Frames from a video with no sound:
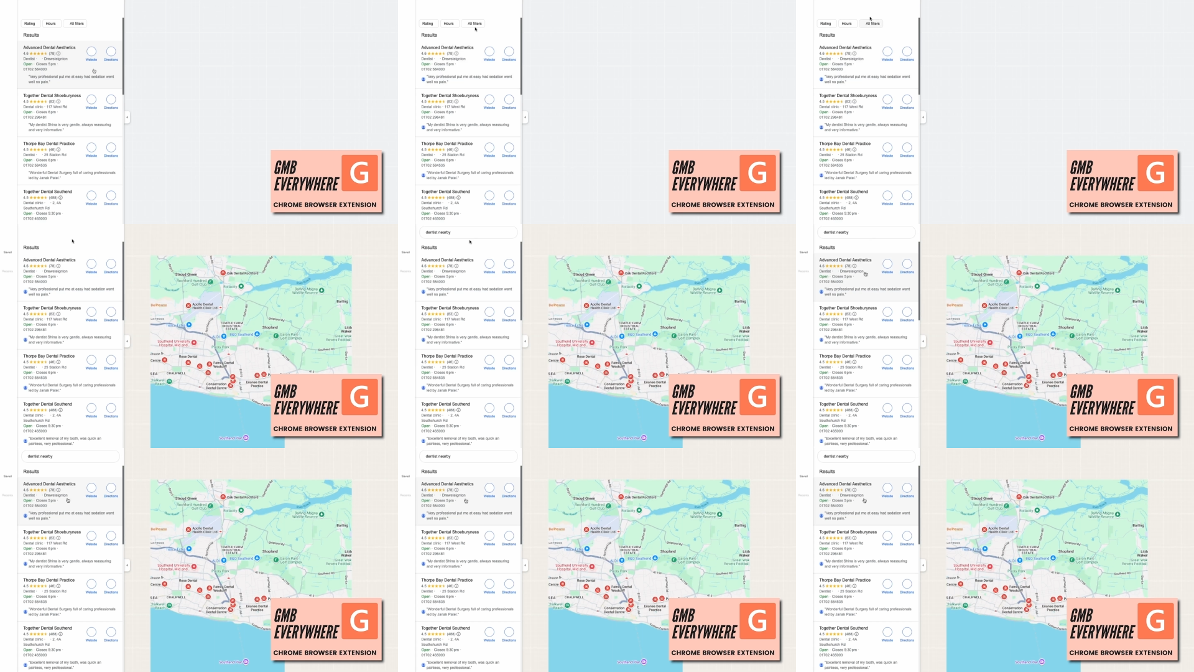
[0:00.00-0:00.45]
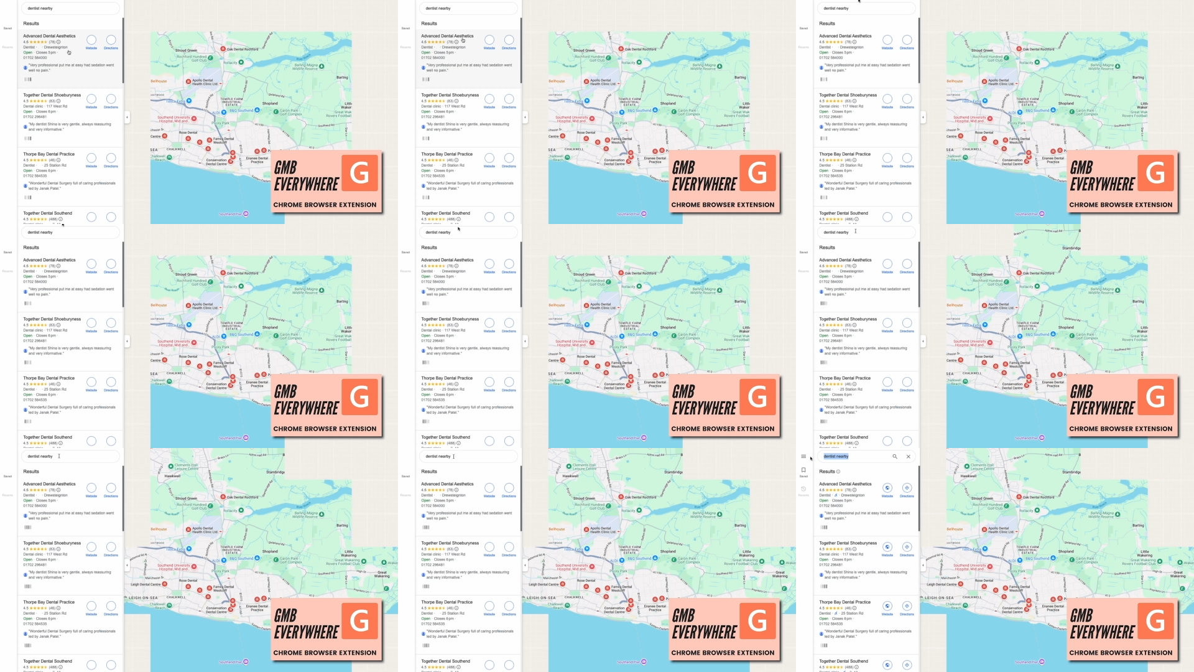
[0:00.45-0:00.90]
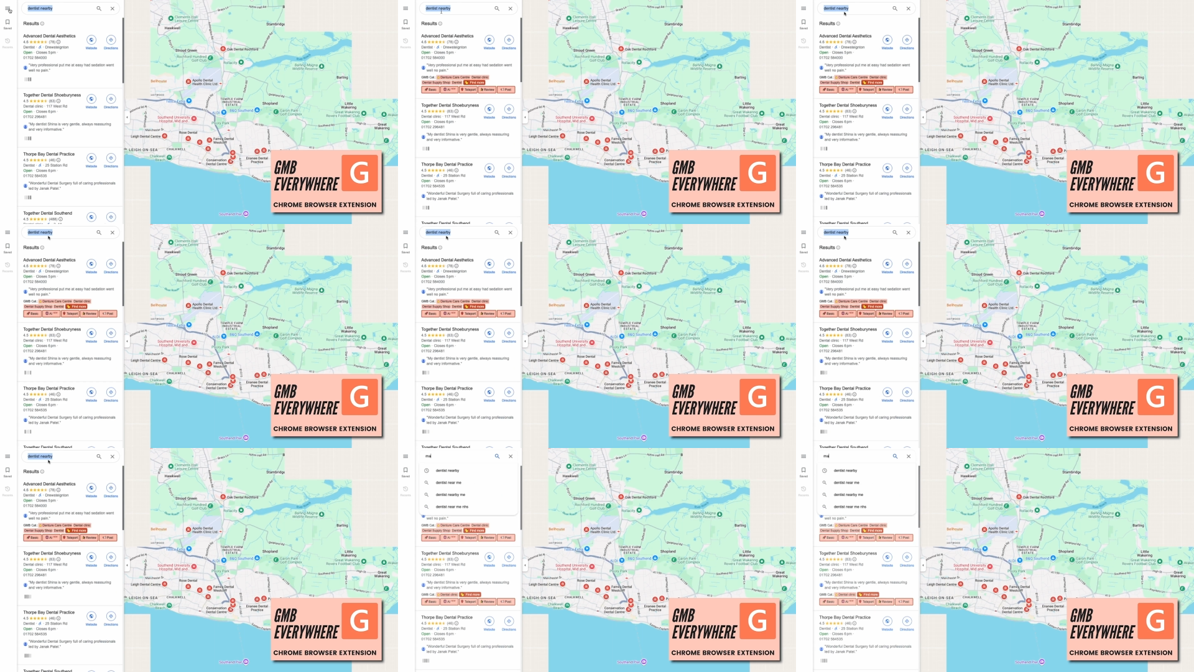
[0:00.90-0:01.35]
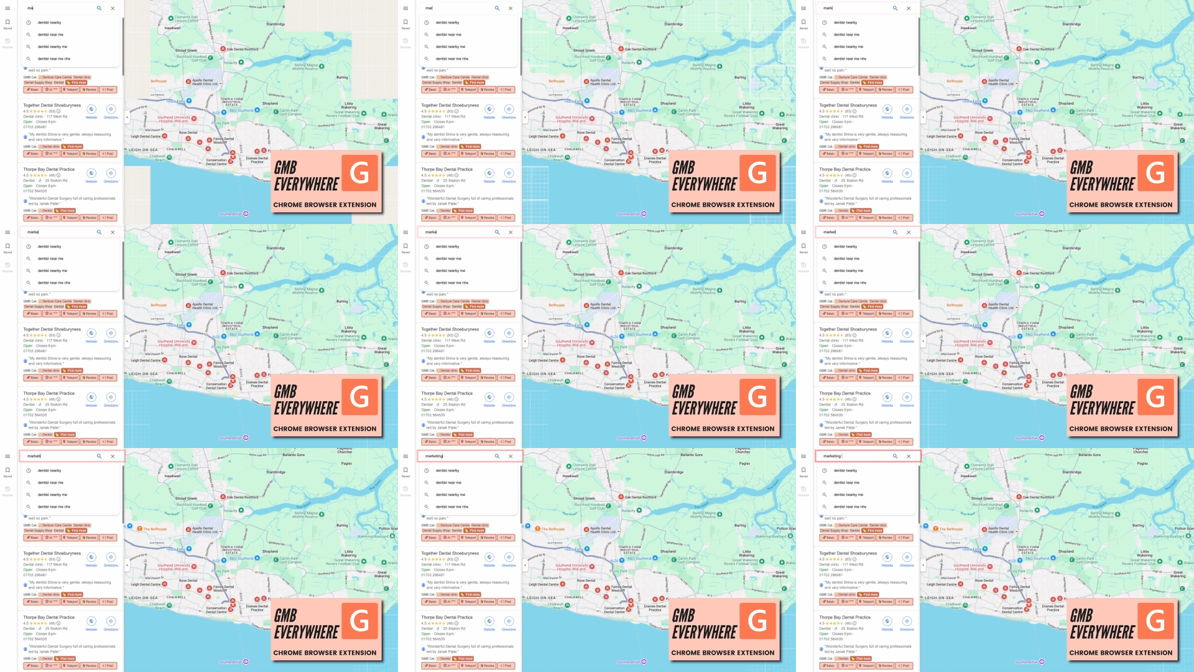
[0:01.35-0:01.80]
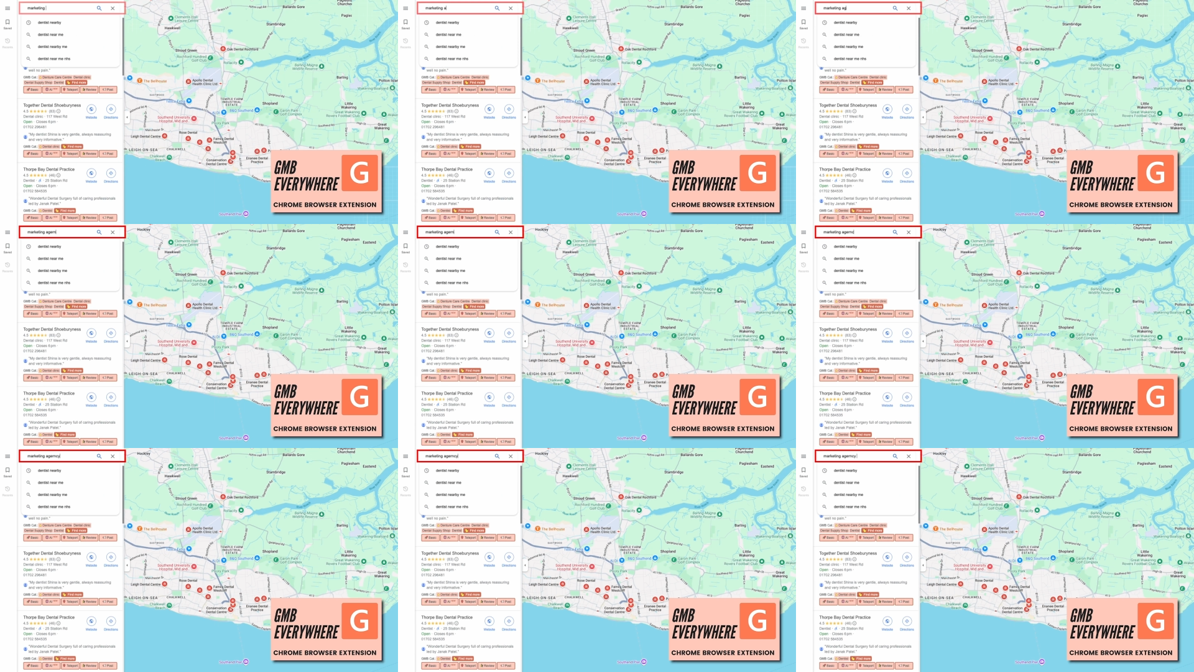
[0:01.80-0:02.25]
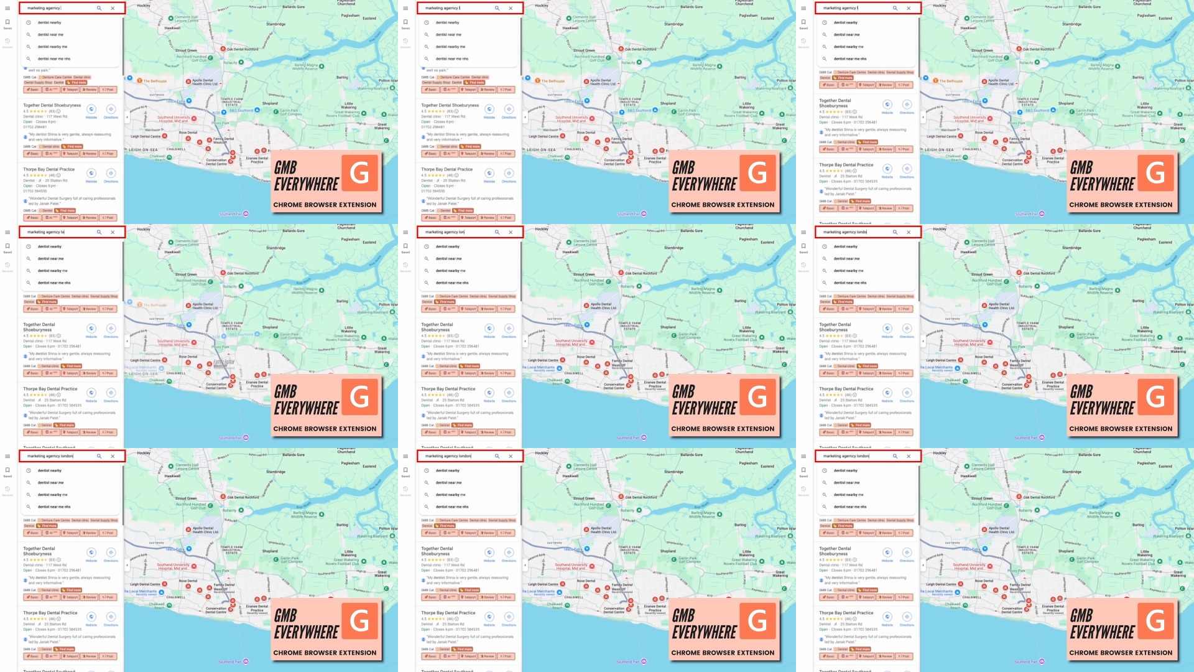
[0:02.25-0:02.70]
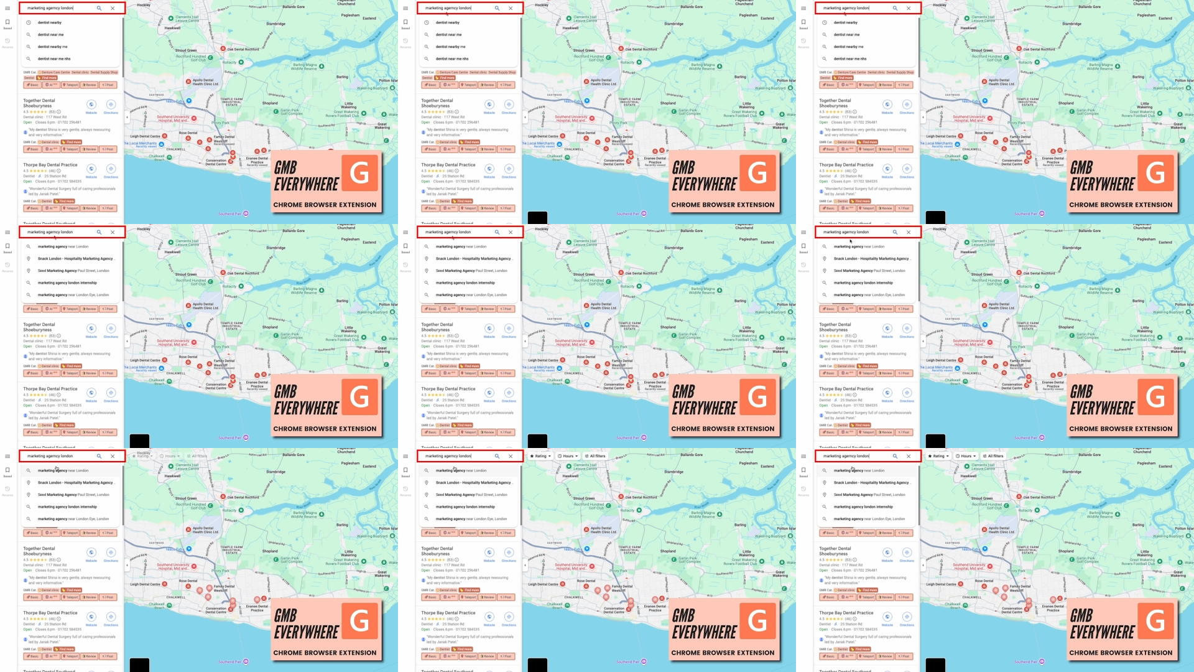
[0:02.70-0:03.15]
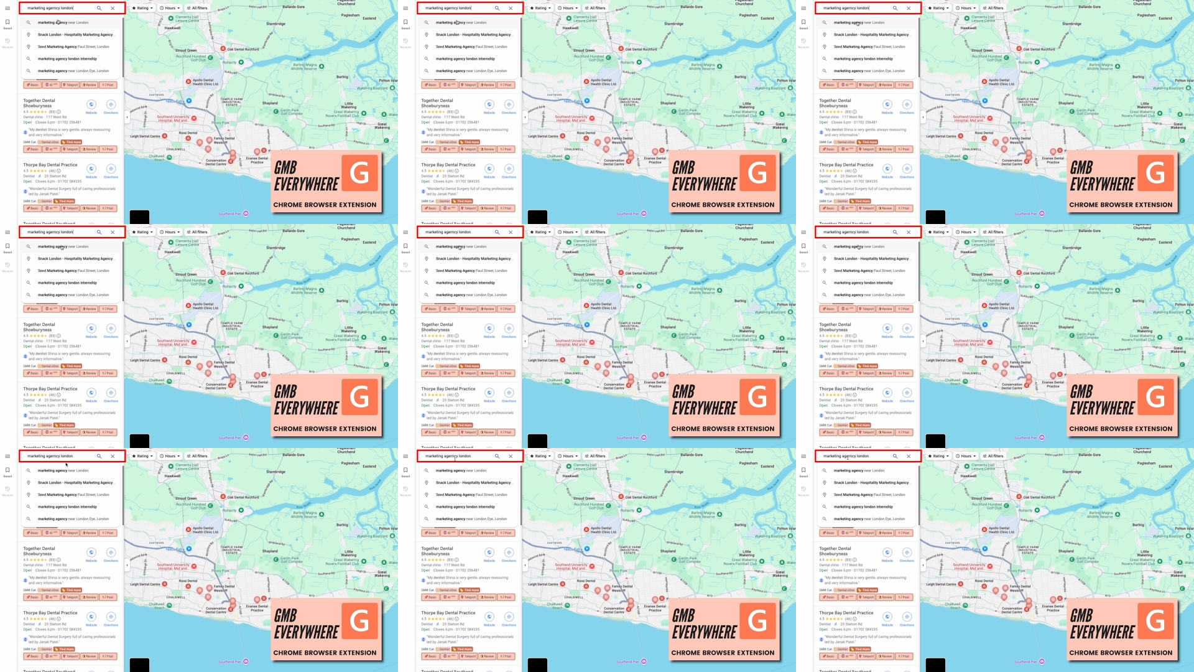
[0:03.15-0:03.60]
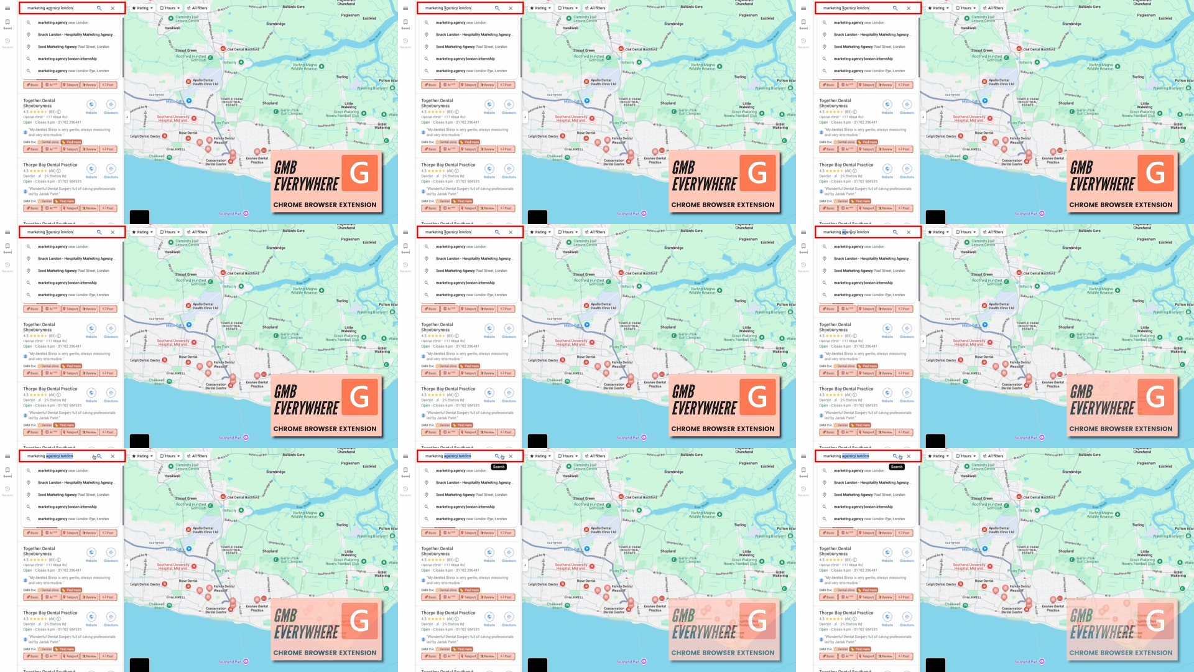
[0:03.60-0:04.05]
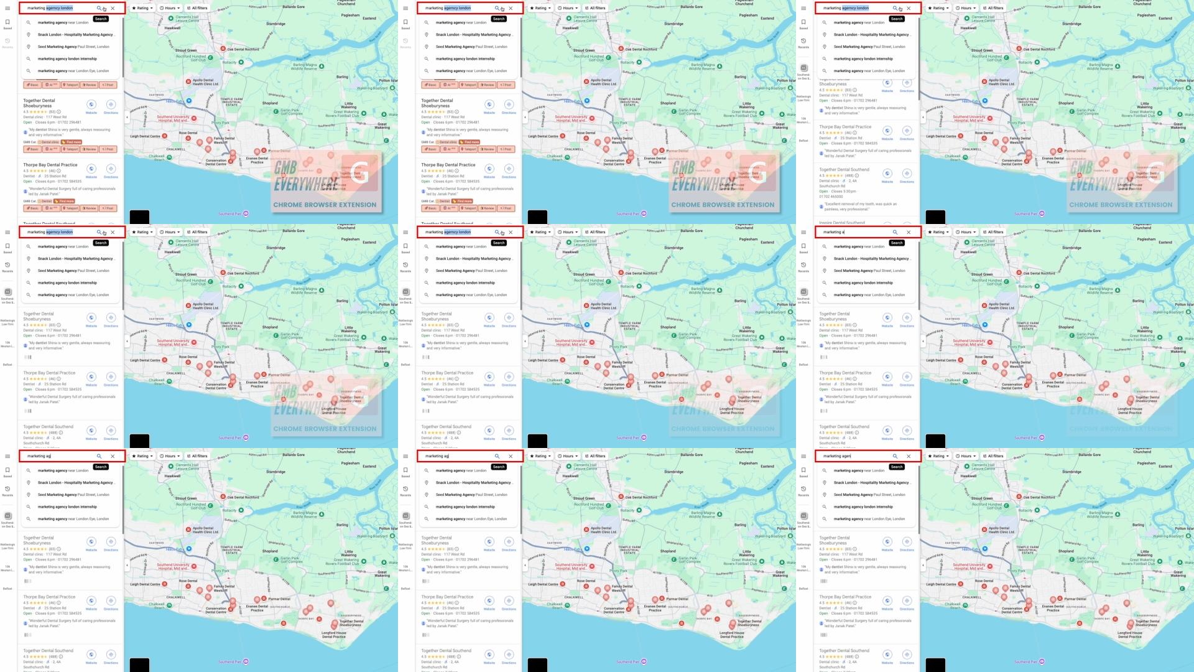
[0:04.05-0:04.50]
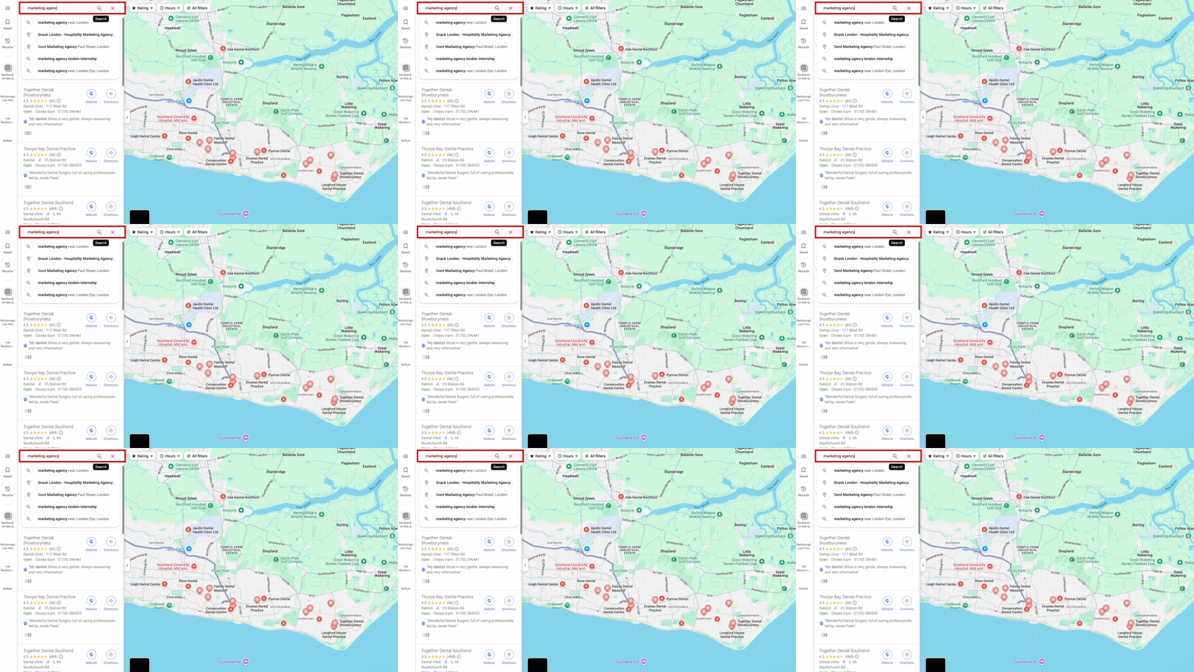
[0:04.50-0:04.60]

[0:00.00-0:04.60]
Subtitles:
[unreadable: no face in view]